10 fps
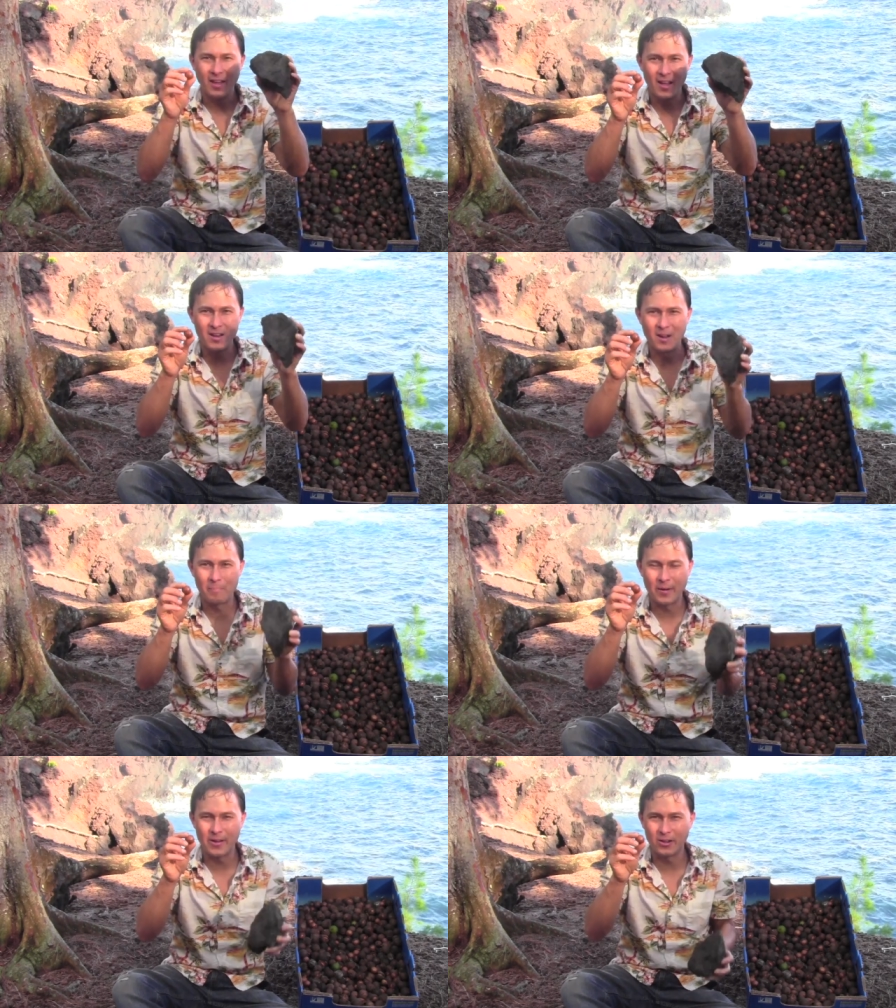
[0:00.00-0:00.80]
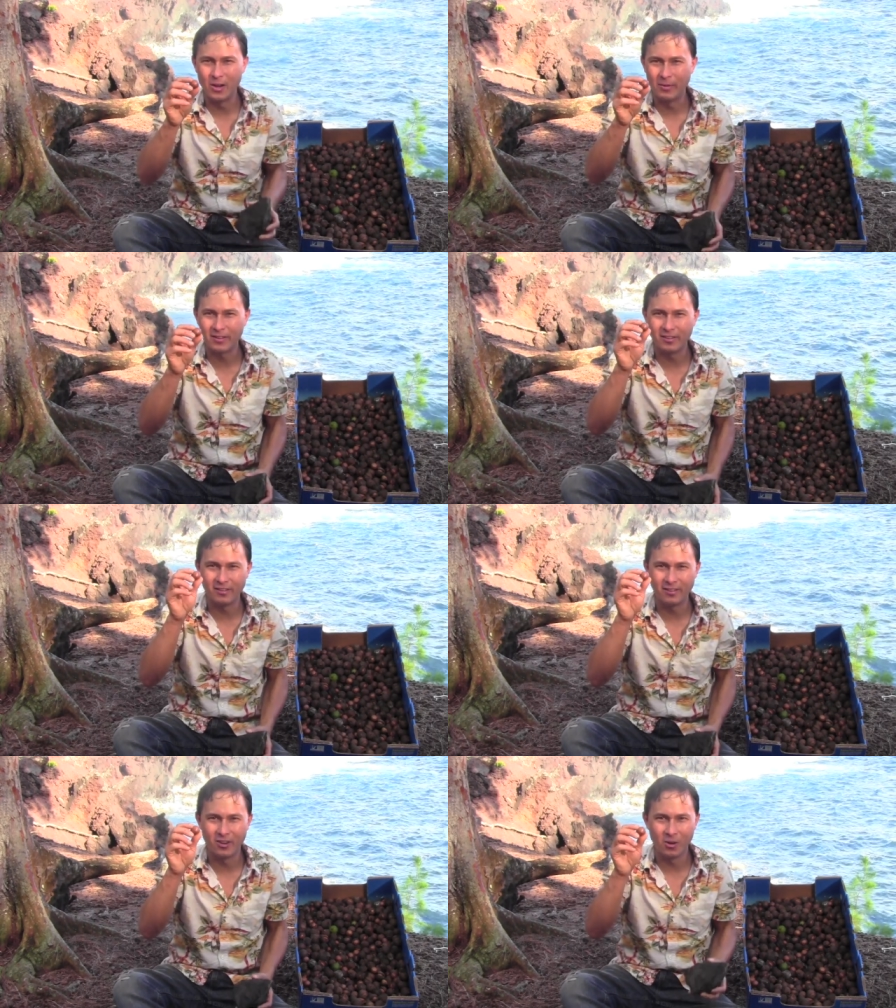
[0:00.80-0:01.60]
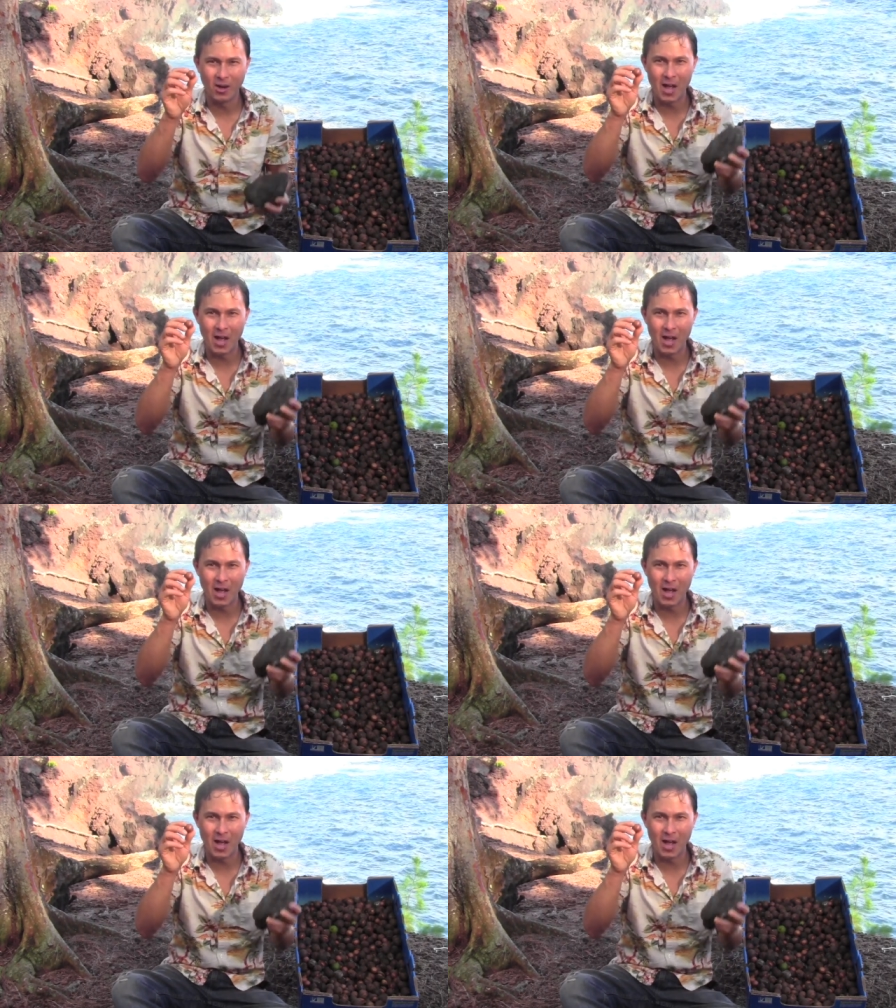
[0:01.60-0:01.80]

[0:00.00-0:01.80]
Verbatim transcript: and uh, break it open because, you know,